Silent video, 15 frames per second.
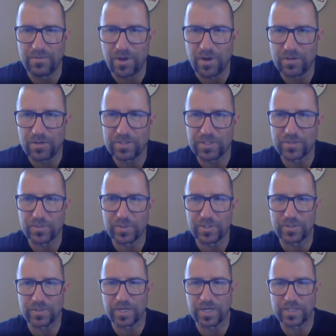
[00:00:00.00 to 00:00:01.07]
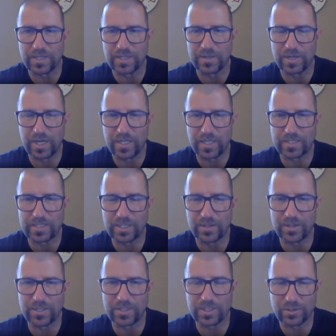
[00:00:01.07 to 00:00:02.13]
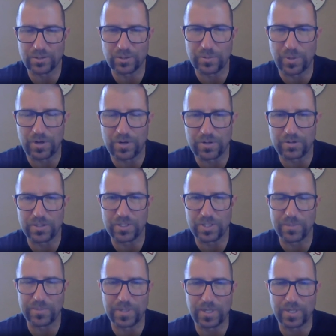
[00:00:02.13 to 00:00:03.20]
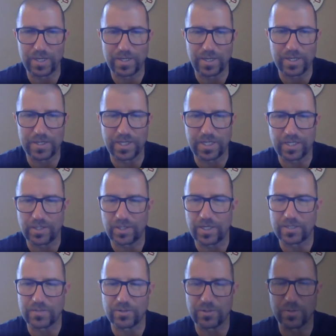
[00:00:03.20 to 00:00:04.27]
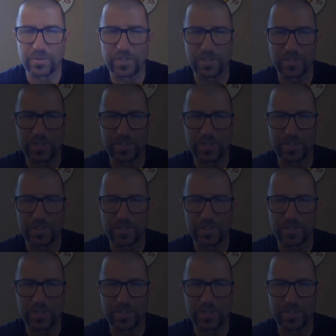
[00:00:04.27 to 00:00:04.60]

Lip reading: all of this with you guys. I consider this a true partnership, and I thank you guys for doing what